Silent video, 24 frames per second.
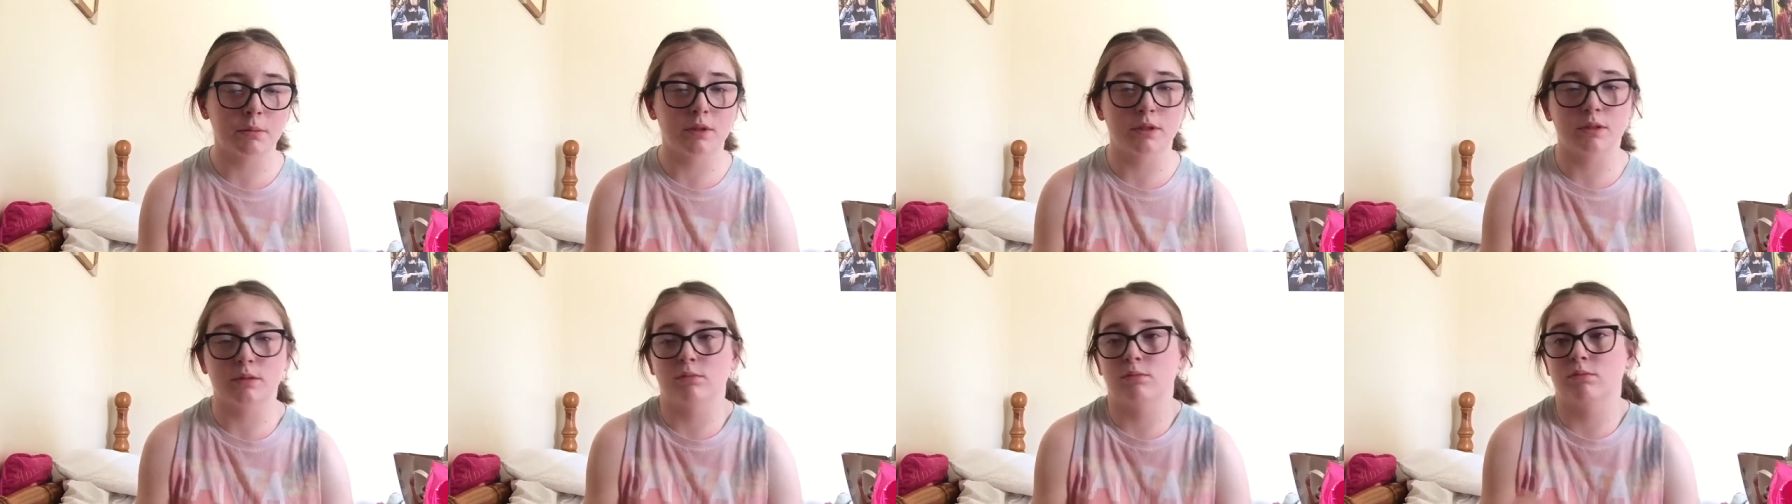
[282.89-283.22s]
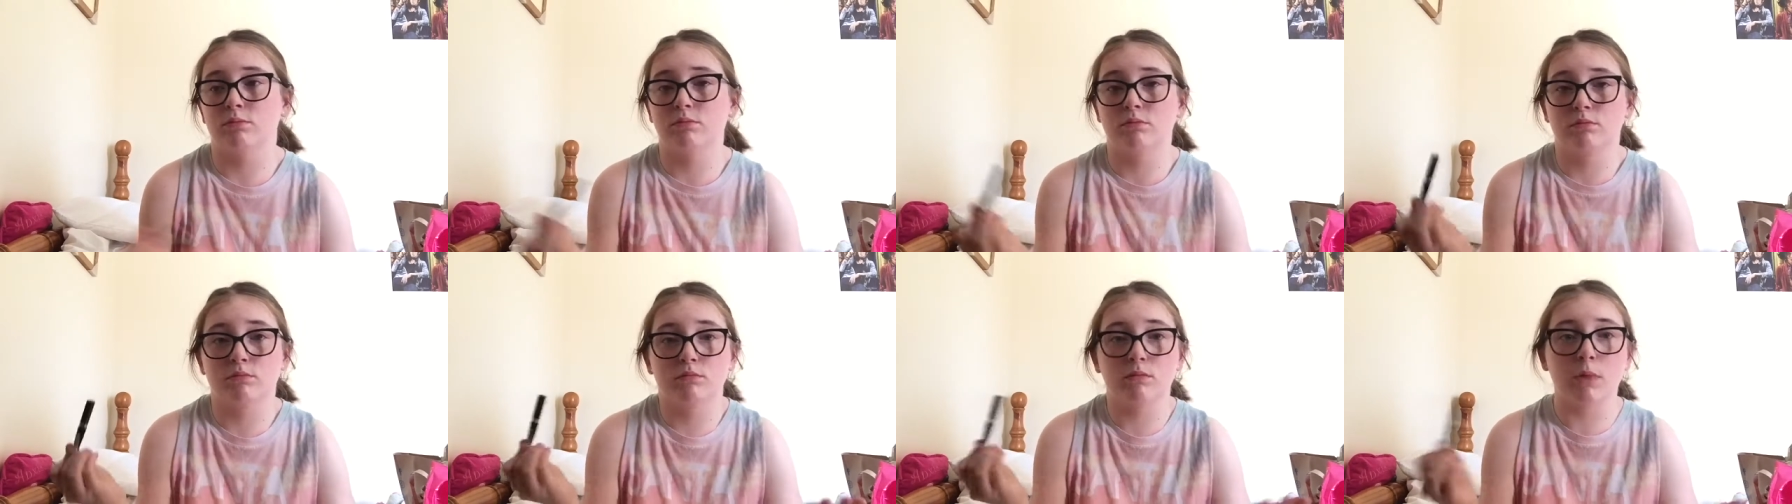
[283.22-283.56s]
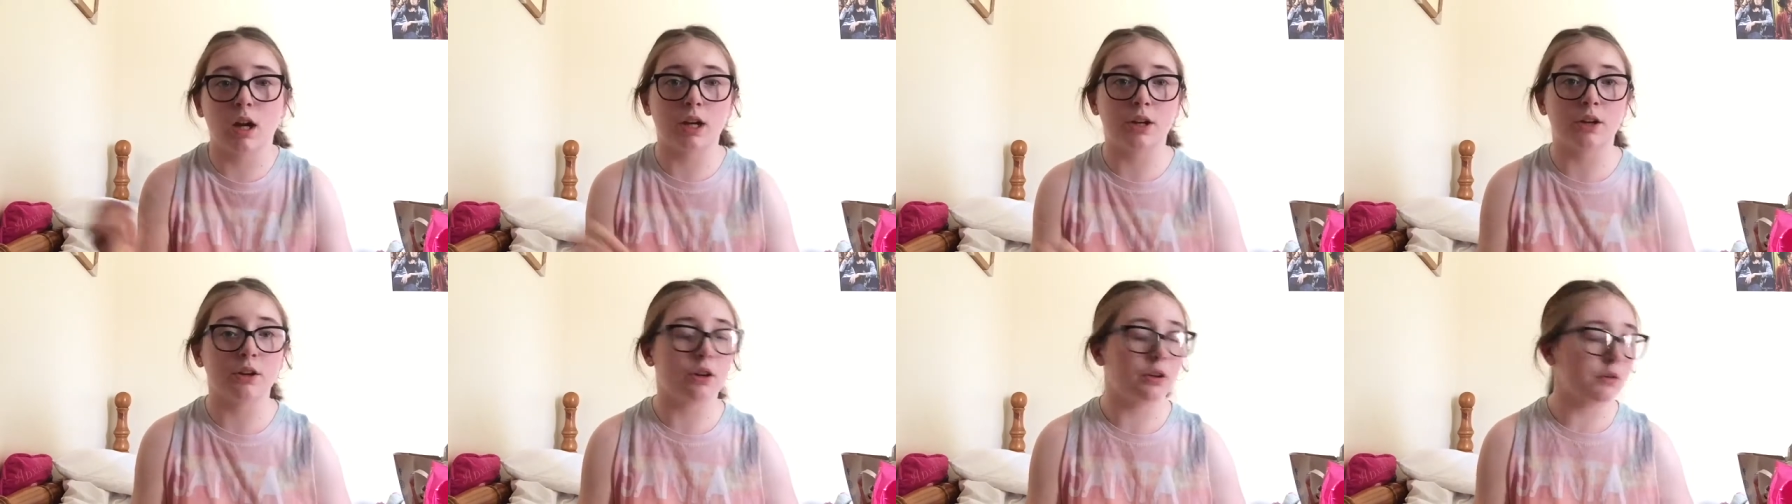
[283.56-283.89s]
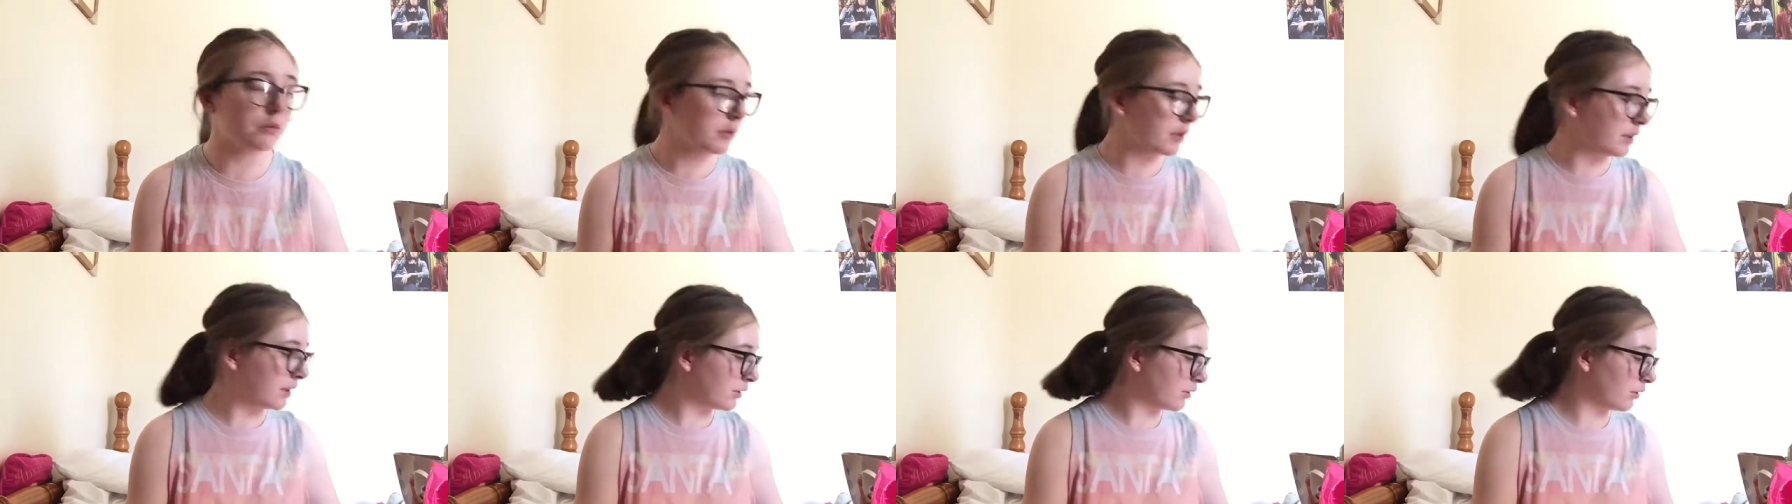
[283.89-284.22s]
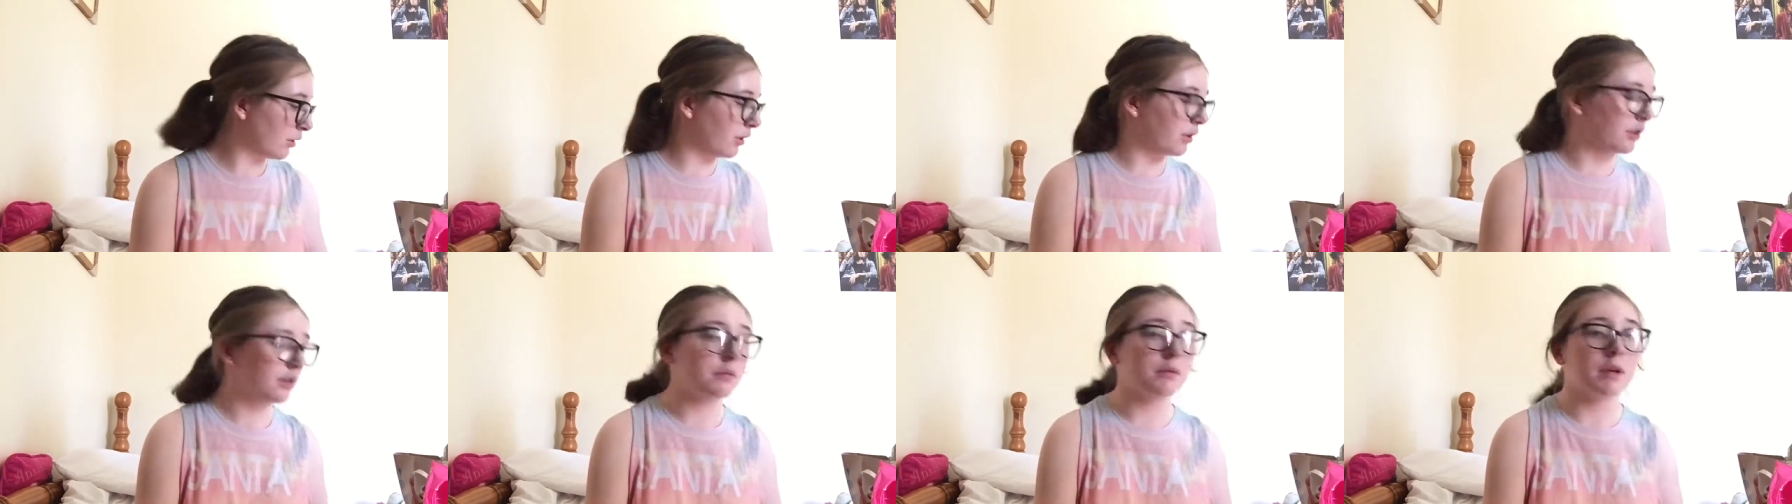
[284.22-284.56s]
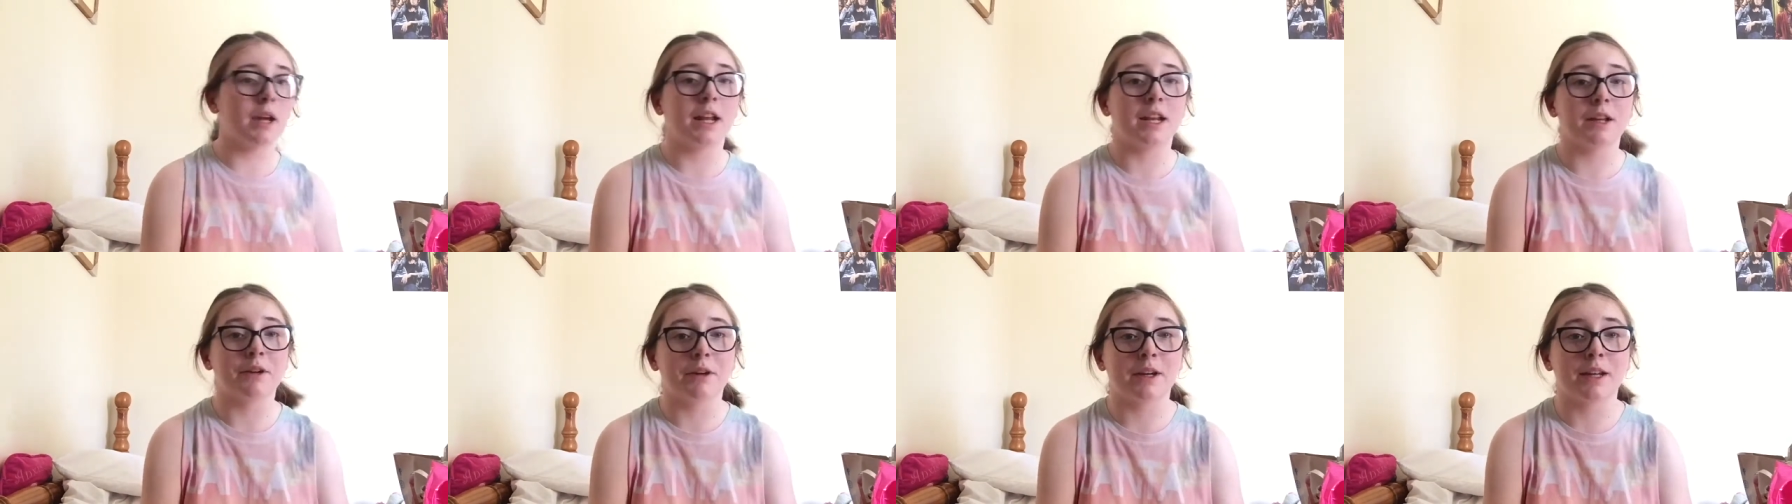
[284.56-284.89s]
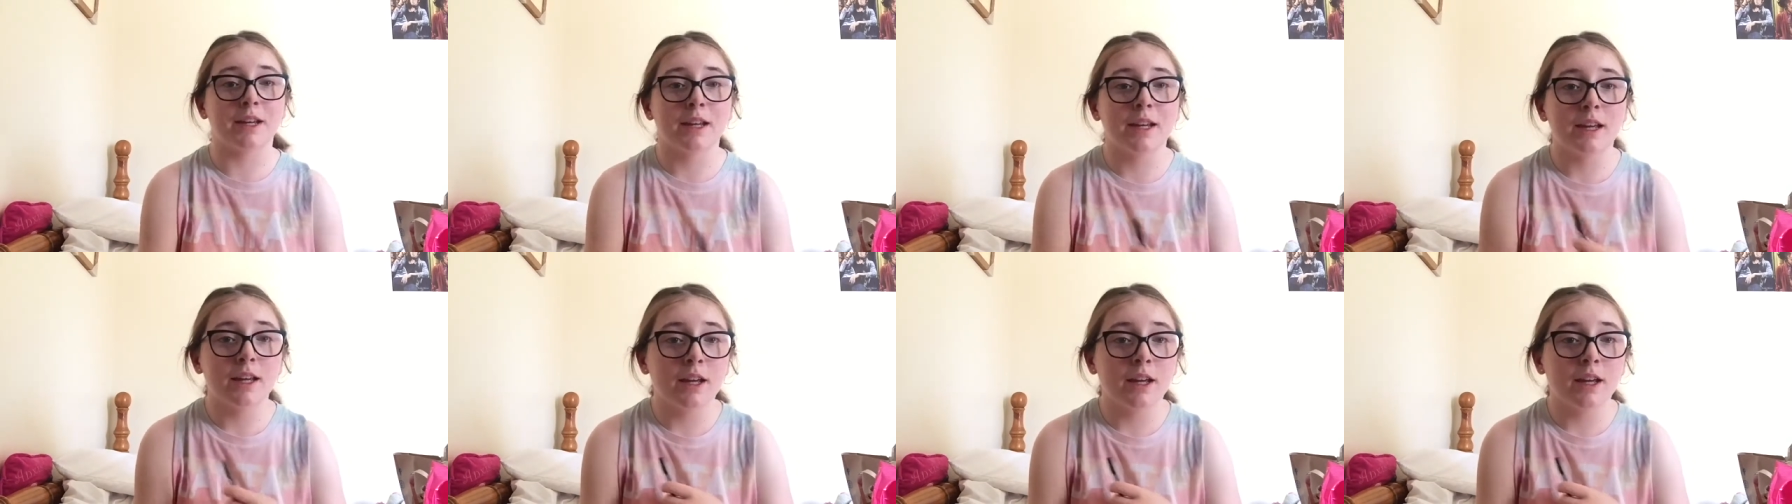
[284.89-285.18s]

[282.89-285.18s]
but I don't know where it's gone. Anyway,